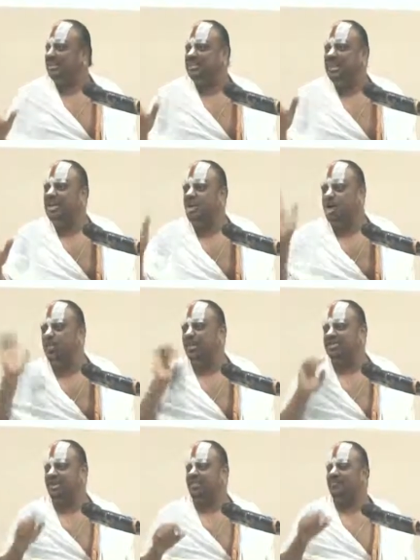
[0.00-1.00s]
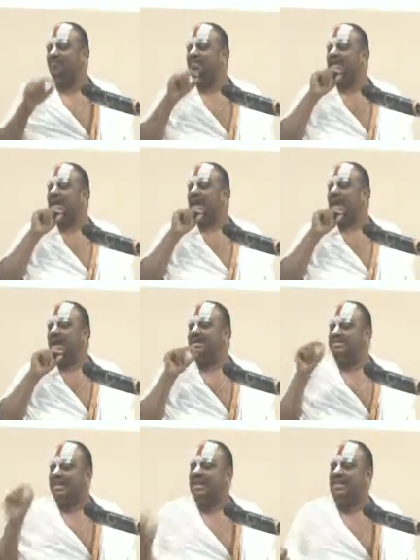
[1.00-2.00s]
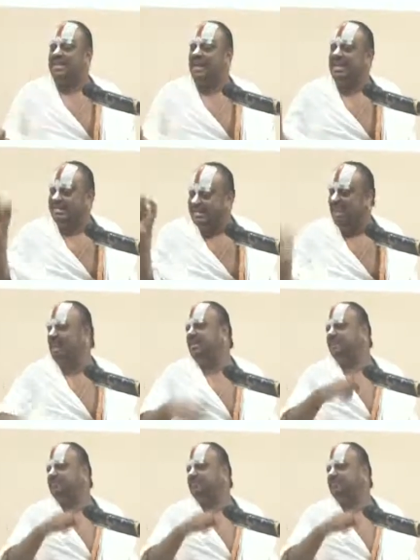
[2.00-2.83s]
That is the innovation. And second thing is